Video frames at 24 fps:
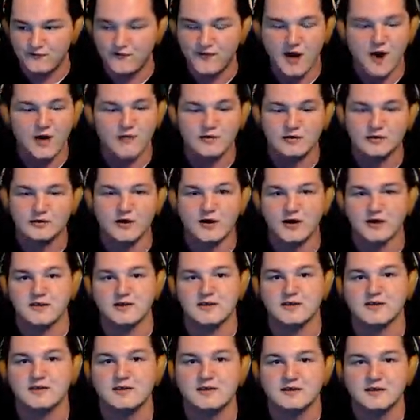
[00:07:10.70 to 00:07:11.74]
very lucky.
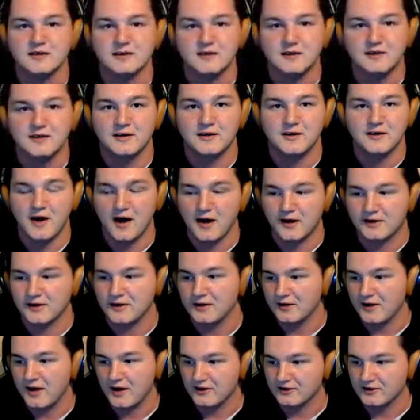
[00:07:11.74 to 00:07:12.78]
Not gonna lie,